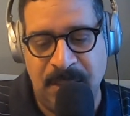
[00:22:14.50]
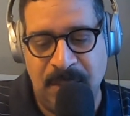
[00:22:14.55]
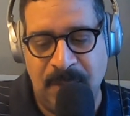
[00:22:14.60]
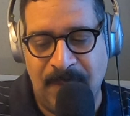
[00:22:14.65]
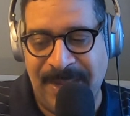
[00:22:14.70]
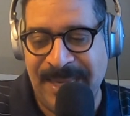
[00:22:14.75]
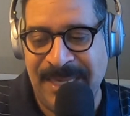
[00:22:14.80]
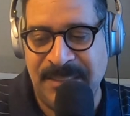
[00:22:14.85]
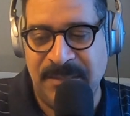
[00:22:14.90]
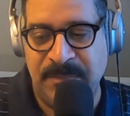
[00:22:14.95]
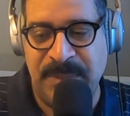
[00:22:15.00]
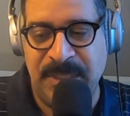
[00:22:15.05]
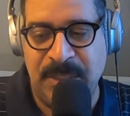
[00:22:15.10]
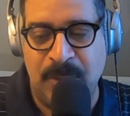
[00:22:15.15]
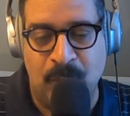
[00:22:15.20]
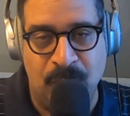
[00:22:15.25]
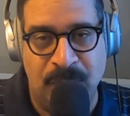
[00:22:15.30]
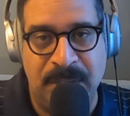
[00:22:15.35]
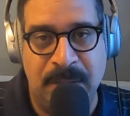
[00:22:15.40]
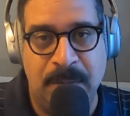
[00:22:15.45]
I had to
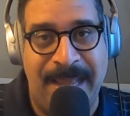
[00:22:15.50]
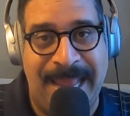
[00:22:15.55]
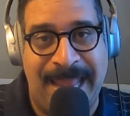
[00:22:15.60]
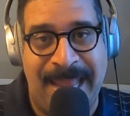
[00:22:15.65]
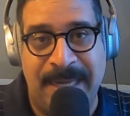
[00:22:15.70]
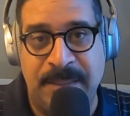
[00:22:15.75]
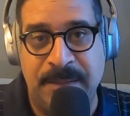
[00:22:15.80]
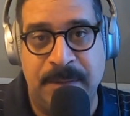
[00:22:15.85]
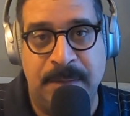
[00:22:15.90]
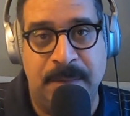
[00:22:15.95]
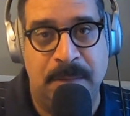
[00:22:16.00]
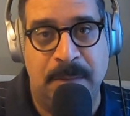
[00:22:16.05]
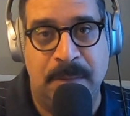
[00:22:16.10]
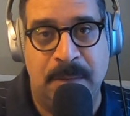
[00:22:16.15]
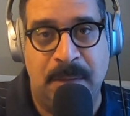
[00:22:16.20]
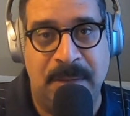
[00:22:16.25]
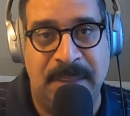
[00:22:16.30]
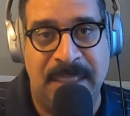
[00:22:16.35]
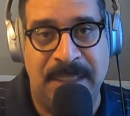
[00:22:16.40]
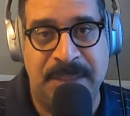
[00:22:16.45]
be a real
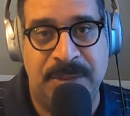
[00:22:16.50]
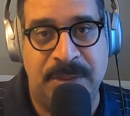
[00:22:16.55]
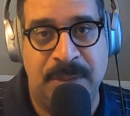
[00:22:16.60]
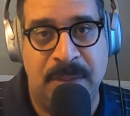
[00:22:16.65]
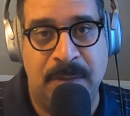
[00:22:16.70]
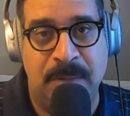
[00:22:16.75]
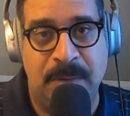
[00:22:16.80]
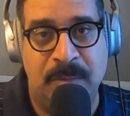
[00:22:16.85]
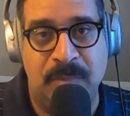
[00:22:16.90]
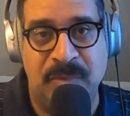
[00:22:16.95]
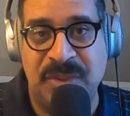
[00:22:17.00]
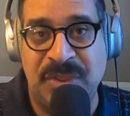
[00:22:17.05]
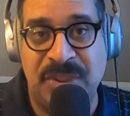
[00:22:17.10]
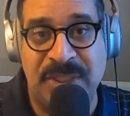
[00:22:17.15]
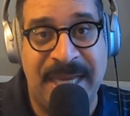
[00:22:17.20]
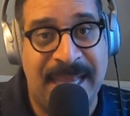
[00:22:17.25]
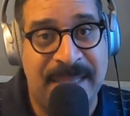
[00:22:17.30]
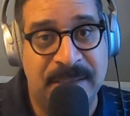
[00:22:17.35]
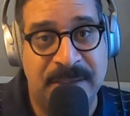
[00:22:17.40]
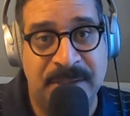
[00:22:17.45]
actor on that show. It was
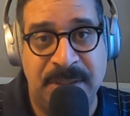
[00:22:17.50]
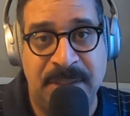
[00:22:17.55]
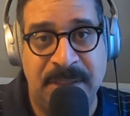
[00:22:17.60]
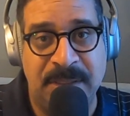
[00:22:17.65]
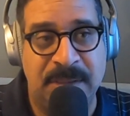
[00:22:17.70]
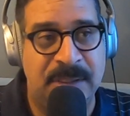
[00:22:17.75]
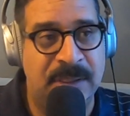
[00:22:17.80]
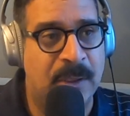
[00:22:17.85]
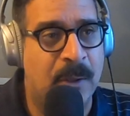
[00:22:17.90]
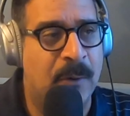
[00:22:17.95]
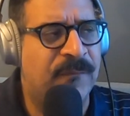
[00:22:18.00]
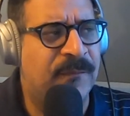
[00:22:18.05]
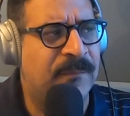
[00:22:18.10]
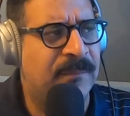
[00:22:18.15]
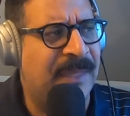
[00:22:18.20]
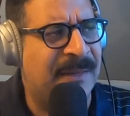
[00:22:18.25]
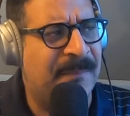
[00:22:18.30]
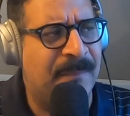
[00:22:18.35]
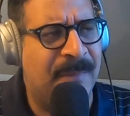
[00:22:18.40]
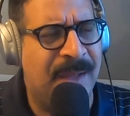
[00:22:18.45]
challenging to go
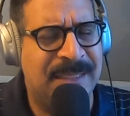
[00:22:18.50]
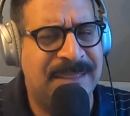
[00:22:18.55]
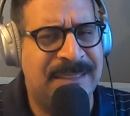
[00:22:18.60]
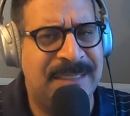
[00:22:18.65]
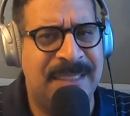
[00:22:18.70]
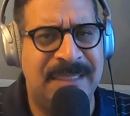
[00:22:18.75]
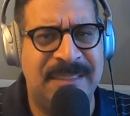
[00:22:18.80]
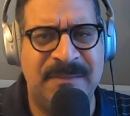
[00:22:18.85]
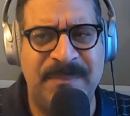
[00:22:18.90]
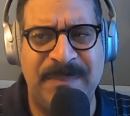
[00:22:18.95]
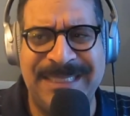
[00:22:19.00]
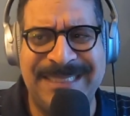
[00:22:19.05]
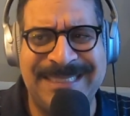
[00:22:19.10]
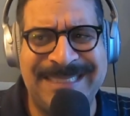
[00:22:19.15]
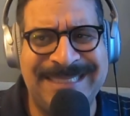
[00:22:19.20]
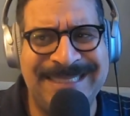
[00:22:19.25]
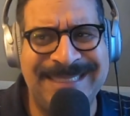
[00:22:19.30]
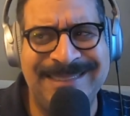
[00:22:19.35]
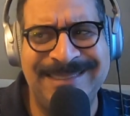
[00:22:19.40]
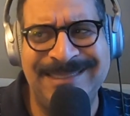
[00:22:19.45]
from like Montez
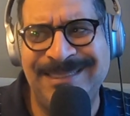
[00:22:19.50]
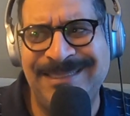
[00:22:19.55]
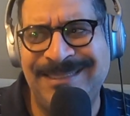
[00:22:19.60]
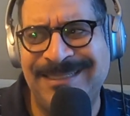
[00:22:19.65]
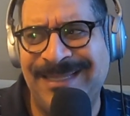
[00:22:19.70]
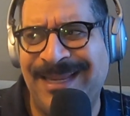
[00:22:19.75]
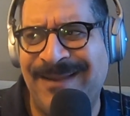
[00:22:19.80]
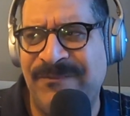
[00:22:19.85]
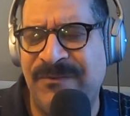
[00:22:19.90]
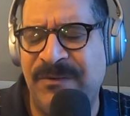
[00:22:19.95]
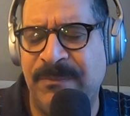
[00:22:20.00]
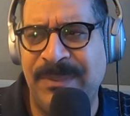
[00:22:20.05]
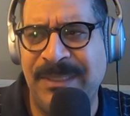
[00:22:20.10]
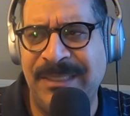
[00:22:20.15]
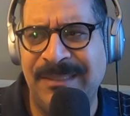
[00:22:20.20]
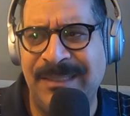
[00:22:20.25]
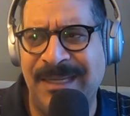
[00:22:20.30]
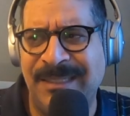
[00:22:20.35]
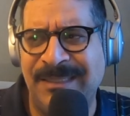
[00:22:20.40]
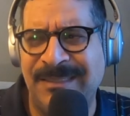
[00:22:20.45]
being silly to have to
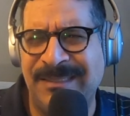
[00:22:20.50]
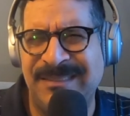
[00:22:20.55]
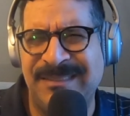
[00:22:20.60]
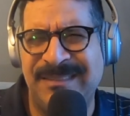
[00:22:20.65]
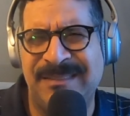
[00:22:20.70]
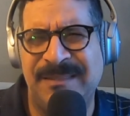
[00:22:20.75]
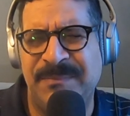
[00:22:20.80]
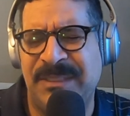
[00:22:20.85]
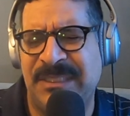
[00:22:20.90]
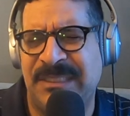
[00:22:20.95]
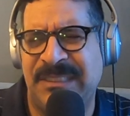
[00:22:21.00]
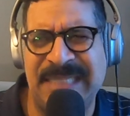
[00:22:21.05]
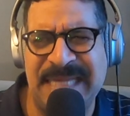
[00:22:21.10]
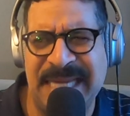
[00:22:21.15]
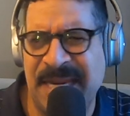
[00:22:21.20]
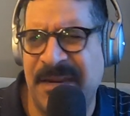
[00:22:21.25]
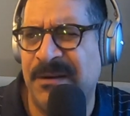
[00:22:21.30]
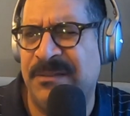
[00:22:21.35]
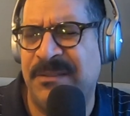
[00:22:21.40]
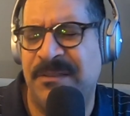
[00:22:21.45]
be like this
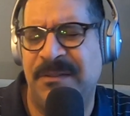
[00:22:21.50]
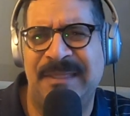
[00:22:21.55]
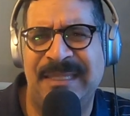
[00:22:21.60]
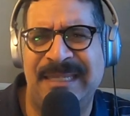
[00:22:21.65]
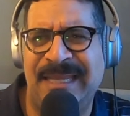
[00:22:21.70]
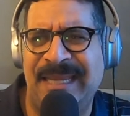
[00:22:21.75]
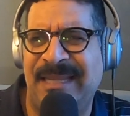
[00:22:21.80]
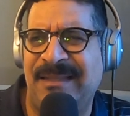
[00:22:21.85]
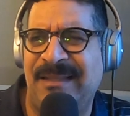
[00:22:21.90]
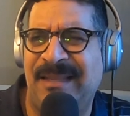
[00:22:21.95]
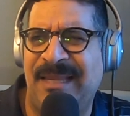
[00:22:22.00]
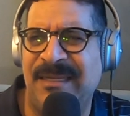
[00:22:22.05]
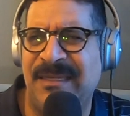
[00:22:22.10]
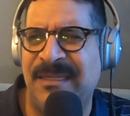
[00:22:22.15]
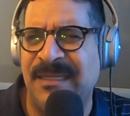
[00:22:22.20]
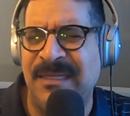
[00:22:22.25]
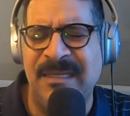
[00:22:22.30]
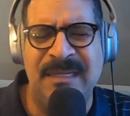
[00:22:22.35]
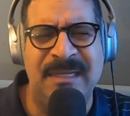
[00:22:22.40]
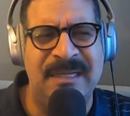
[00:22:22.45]
character that had
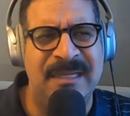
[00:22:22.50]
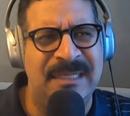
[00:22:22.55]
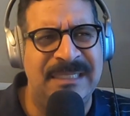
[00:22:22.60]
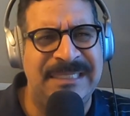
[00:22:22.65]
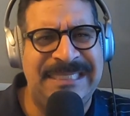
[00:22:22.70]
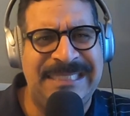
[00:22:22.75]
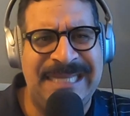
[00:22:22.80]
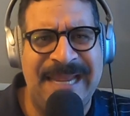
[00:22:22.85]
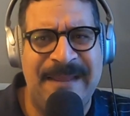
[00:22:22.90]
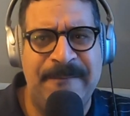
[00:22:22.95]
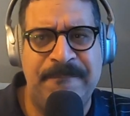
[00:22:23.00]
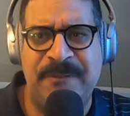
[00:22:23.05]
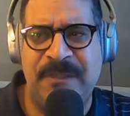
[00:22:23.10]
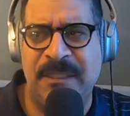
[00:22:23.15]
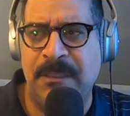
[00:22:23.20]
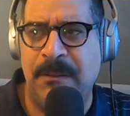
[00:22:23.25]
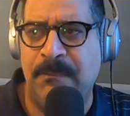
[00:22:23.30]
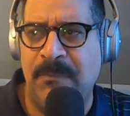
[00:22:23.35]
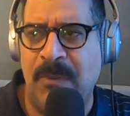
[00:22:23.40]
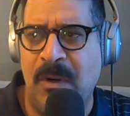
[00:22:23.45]
like
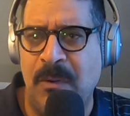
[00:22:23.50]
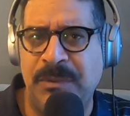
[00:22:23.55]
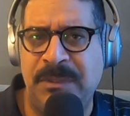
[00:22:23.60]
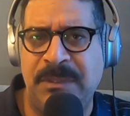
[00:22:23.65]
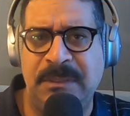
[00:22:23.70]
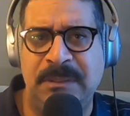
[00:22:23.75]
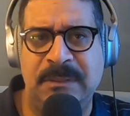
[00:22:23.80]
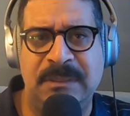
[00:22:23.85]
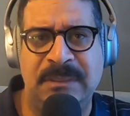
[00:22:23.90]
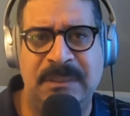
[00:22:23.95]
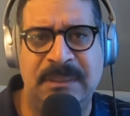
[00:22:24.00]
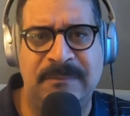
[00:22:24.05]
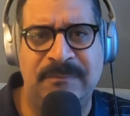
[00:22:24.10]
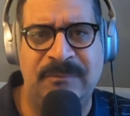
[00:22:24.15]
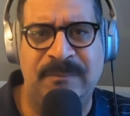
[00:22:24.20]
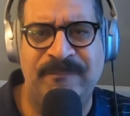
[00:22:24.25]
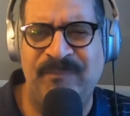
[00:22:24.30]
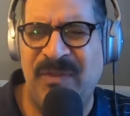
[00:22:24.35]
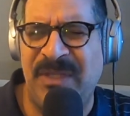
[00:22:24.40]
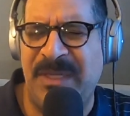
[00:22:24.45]
depth and emotions,
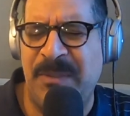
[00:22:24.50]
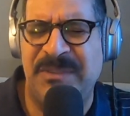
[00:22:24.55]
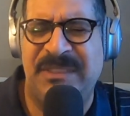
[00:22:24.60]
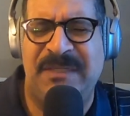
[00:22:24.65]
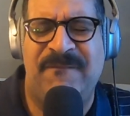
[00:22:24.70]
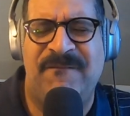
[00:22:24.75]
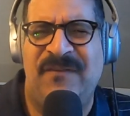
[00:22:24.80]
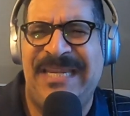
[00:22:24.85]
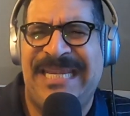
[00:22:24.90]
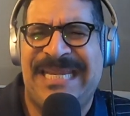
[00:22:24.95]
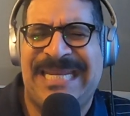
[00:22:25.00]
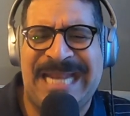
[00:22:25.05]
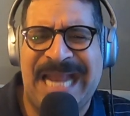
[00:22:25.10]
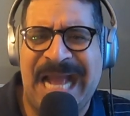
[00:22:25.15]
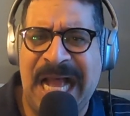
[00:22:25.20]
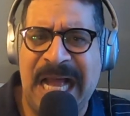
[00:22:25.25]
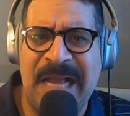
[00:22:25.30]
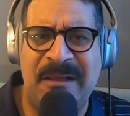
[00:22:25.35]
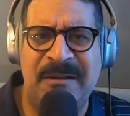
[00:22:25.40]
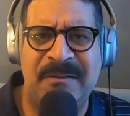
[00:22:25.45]
and he was in
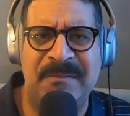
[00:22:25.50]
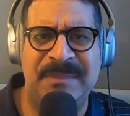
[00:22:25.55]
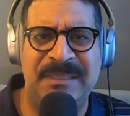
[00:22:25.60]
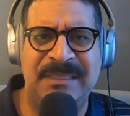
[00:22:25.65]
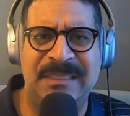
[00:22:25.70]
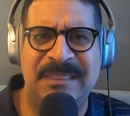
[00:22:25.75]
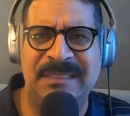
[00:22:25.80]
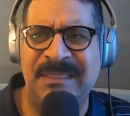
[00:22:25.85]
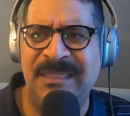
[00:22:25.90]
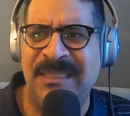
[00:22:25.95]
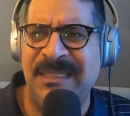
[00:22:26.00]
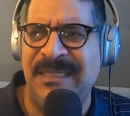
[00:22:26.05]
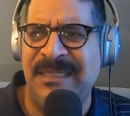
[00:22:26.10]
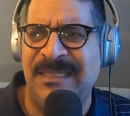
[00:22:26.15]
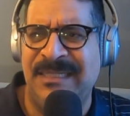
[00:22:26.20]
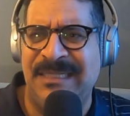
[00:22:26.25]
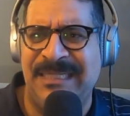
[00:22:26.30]
Vietnam, and then